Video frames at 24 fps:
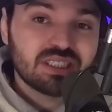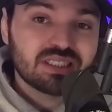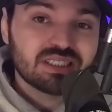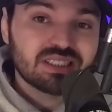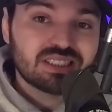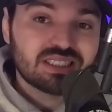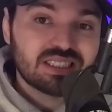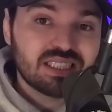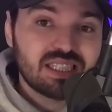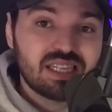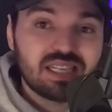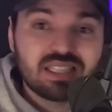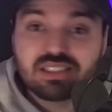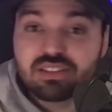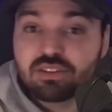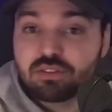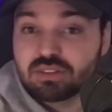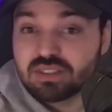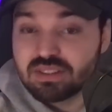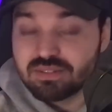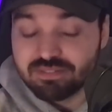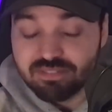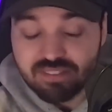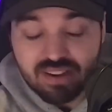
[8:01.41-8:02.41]
in seeing the
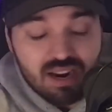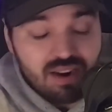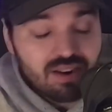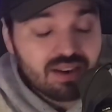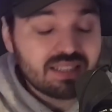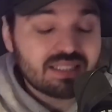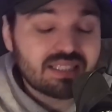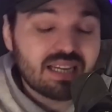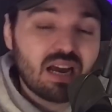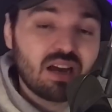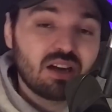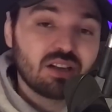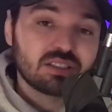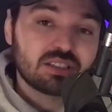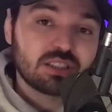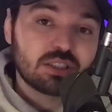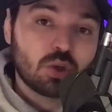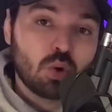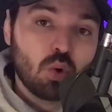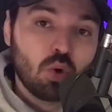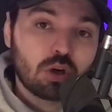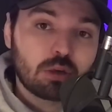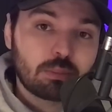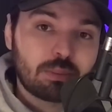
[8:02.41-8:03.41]
very talented
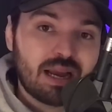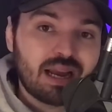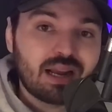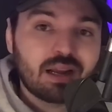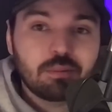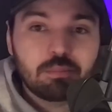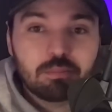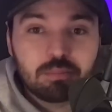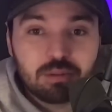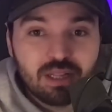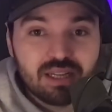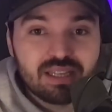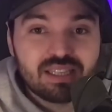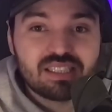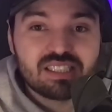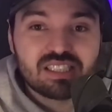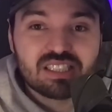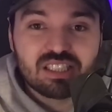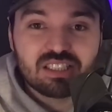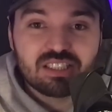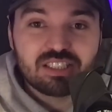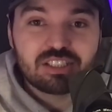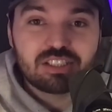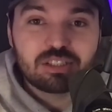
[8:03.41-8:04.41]
quarterback play his
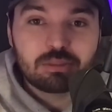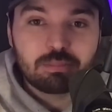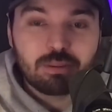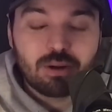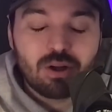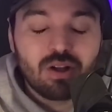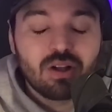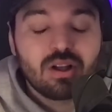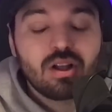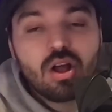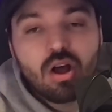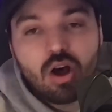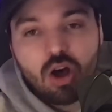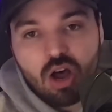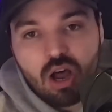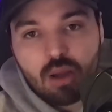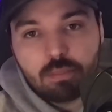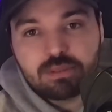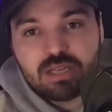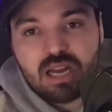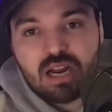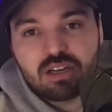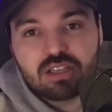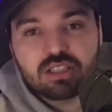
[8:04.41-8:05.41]
collegiate ball?
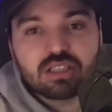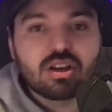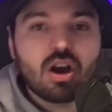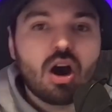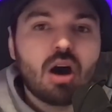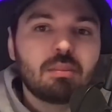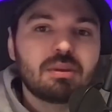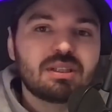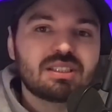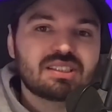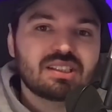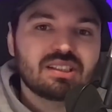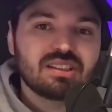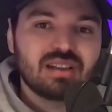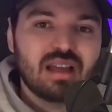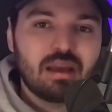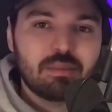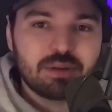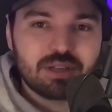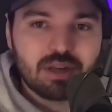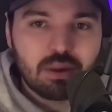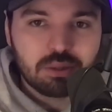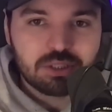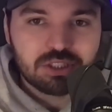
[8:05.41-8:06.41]
Hop down in the comments. Let
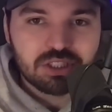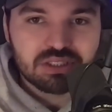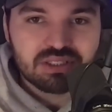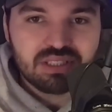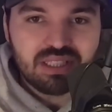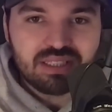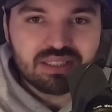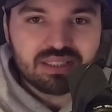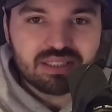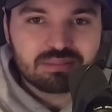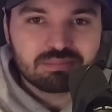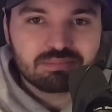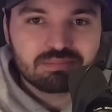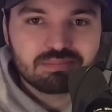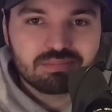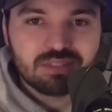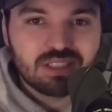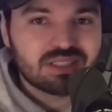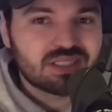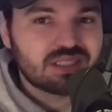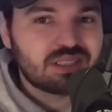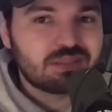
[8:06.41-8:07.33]
me know what you're thinking. That's